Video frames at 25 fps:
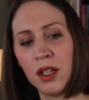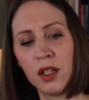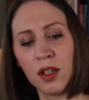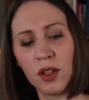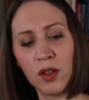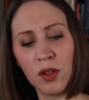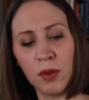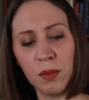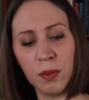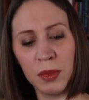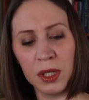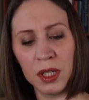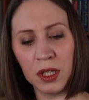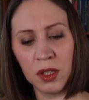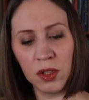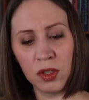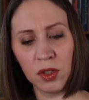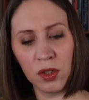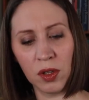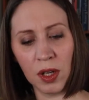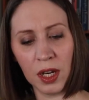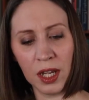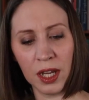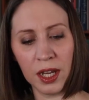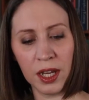compared
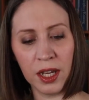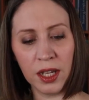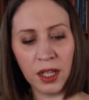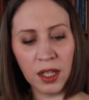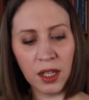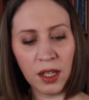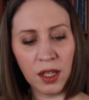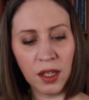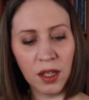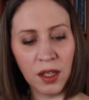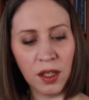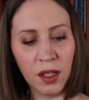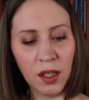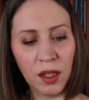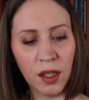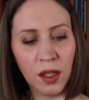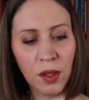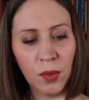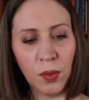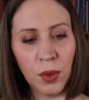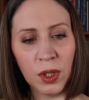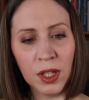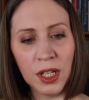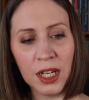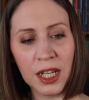to like the
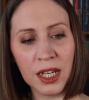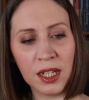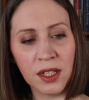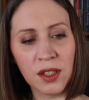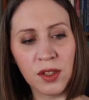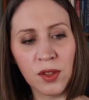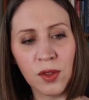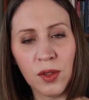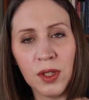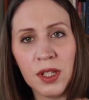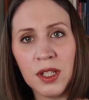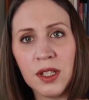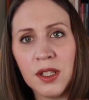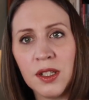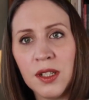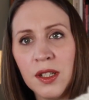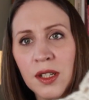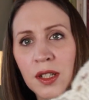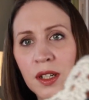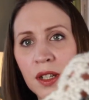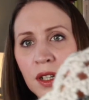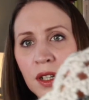one next to it,